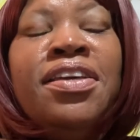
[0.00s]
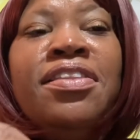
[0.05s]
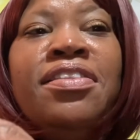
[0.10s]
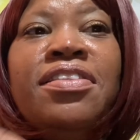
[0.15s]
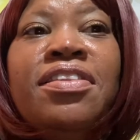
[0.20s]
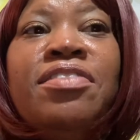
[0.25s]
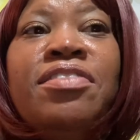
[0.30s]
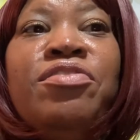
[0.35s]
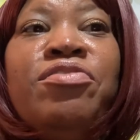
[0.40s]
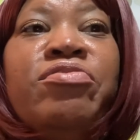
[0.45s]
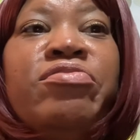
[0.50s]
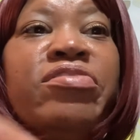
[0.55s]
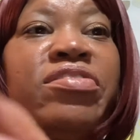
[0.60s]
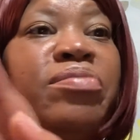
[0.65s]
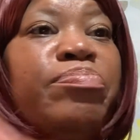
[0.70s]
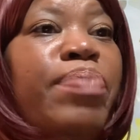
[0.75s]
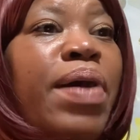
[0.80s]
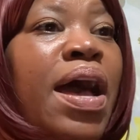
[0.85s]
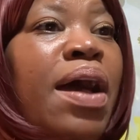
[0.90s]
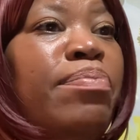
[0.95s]
then you
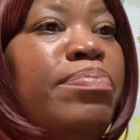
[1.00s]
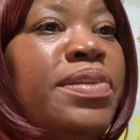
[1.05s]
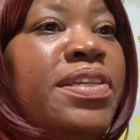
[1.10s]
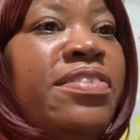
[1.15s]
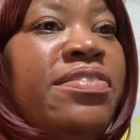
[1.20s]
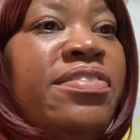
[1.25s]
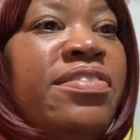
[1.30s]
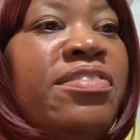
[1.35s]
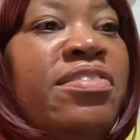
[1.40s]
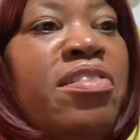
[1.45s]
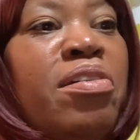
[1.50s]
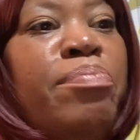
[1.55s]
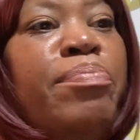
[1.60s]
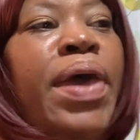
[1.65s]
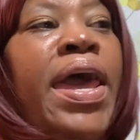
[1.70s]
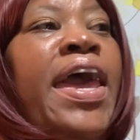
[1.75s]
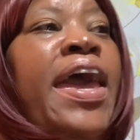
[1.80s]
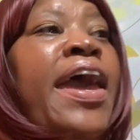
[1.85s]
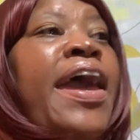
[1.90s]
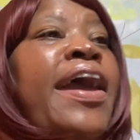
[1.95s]
just pop these in your
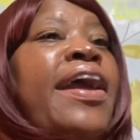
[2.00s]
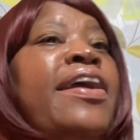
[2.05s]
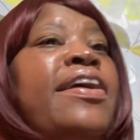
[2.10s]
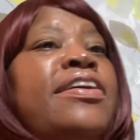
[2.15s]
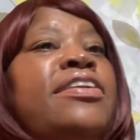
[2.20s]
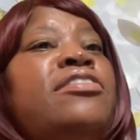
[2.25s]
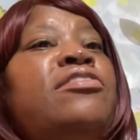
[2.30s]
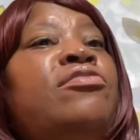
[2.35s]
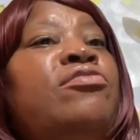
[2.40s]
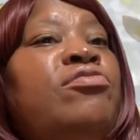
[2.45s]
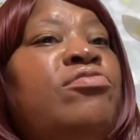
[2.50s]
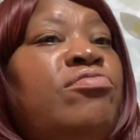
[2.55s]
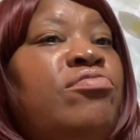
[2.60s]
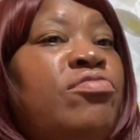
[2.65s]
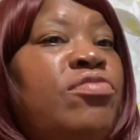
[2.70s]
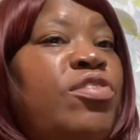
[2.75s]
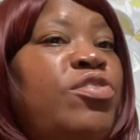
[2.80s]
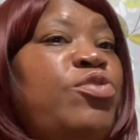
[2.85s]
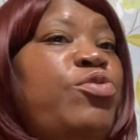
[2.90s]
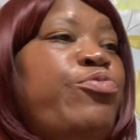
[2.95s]
bag and
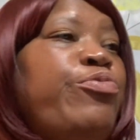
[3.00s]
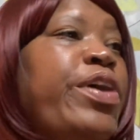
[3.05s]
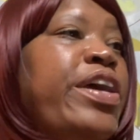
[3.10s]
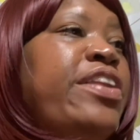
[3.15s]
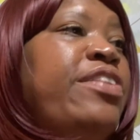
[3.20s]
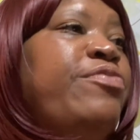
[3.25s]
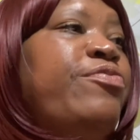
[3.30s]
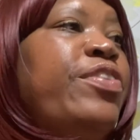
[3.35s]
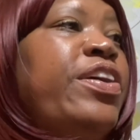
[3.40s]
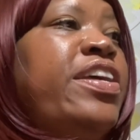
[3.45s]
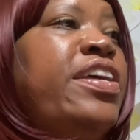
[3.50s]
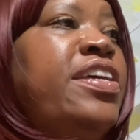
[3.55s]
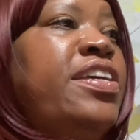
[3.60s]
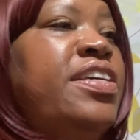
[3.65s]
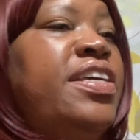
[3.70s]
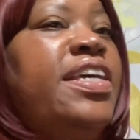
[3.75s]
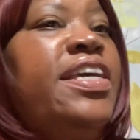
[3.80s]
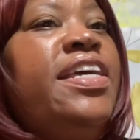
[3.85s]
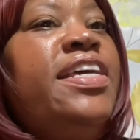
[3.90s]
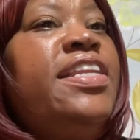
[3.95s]
you're ready for
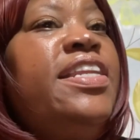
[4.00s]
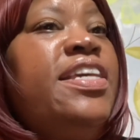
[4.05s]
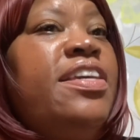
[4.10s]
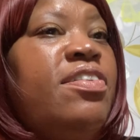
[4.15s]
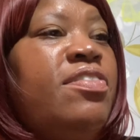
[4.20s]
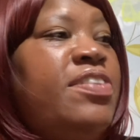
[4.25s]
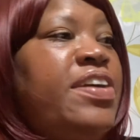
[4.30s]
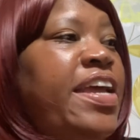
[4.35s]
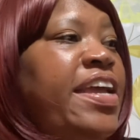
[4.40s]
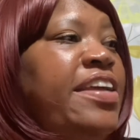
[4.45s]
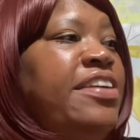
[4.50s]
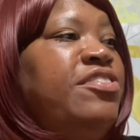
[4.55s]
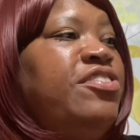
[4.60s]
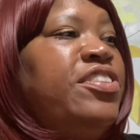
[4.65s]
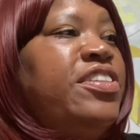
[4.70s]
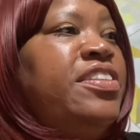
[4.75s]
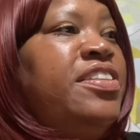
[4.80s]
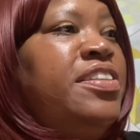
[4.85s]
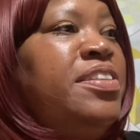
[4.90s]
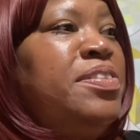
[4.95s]
any
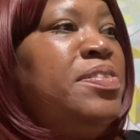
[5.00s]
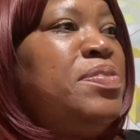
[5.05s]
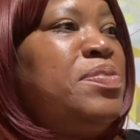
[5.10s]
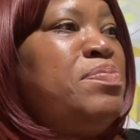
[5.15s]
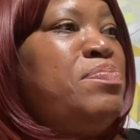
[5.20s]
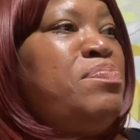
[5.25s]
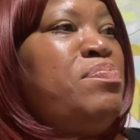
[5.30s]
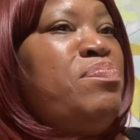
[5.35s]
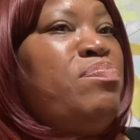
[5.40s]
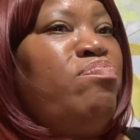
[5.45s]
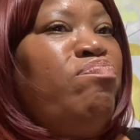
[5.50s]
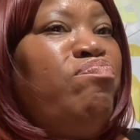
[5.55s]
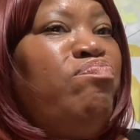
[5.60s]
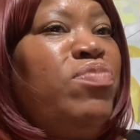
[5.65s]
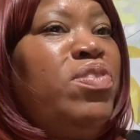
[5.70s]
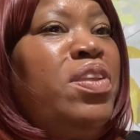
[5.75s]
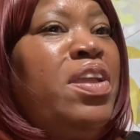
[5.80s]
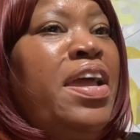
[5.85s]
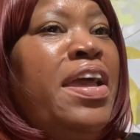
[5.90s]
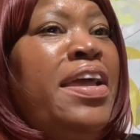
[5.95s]
occasion.
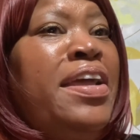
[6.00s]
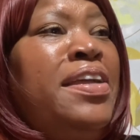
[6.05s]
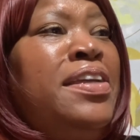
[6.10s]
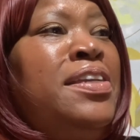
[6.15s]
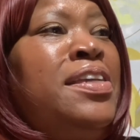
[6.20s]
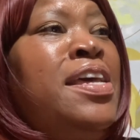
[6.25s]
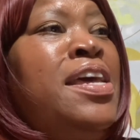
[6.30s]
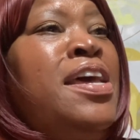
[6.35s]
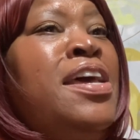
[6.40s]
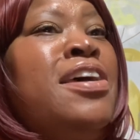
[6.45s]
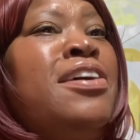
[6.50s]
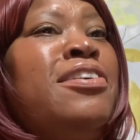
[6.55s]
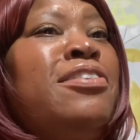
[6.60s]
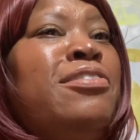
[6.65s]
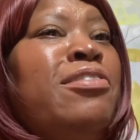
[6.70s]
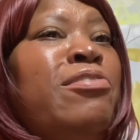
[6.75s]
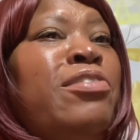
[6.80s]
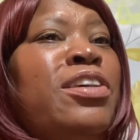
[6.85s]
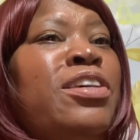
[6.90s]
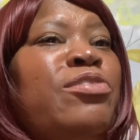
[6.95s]
Okay,
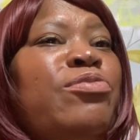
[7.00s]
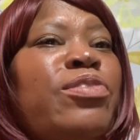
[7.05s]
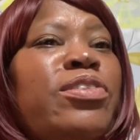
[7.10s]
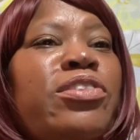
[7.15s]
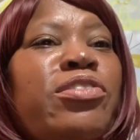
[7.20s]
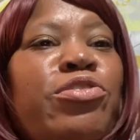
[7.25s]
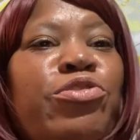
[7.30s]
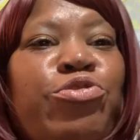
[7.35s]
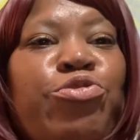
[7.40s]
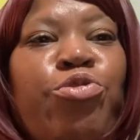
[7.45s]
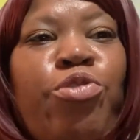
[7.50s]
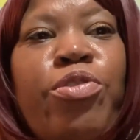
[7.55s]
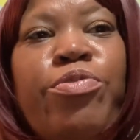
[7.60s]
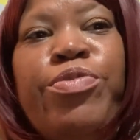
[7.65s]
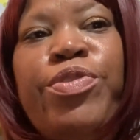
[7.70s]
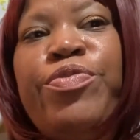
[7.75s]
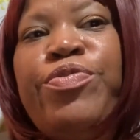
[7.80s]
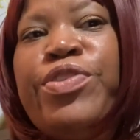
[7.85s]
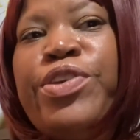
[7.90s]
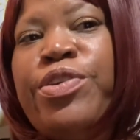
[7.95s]
so this was a short
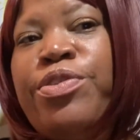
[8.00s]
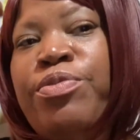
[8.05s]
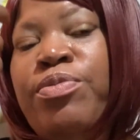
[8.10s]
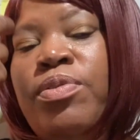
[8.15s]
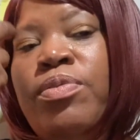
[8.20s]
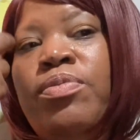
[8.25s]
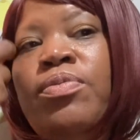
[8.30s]
review.